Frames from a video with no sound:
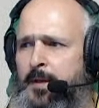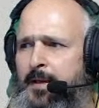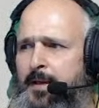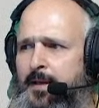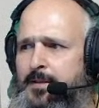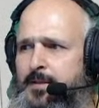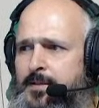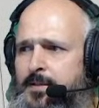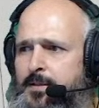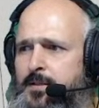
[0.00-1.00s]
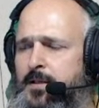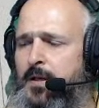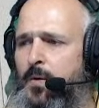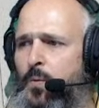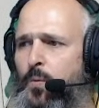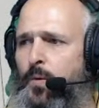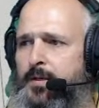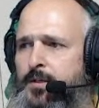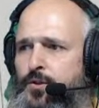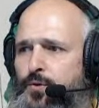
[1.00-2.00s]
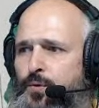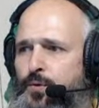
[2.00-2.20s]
And this is when you